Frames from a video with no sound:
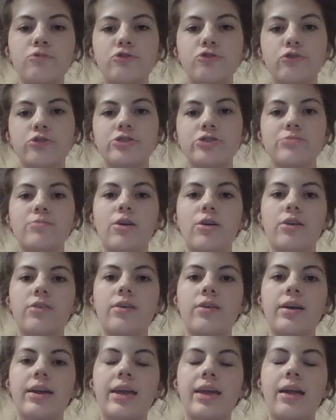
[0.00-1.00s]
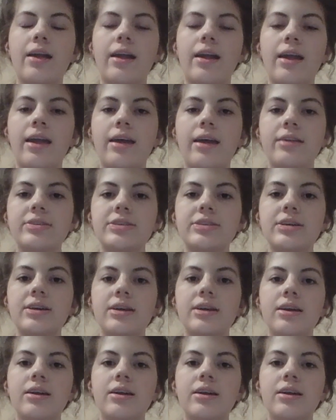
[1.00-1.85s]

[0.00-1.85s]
George and Martha can't